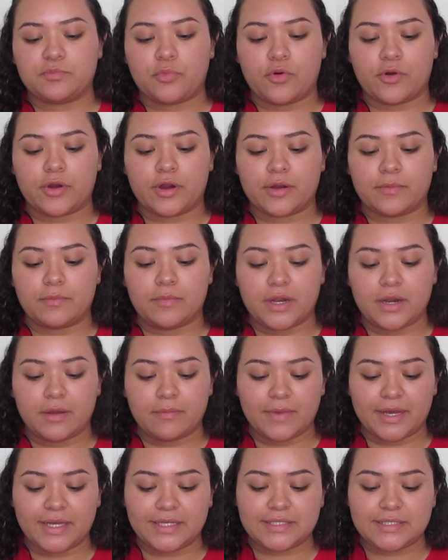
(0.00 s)
Pore
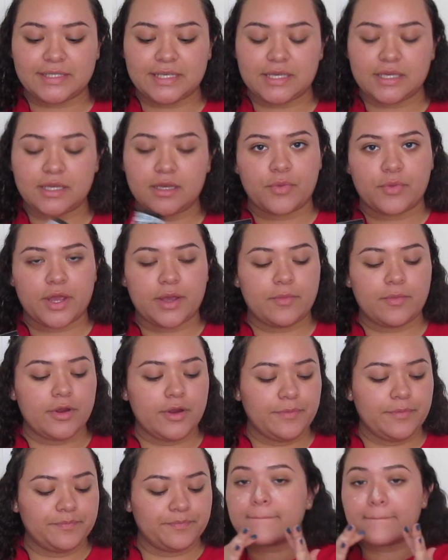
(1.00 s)
Minimizing Primer.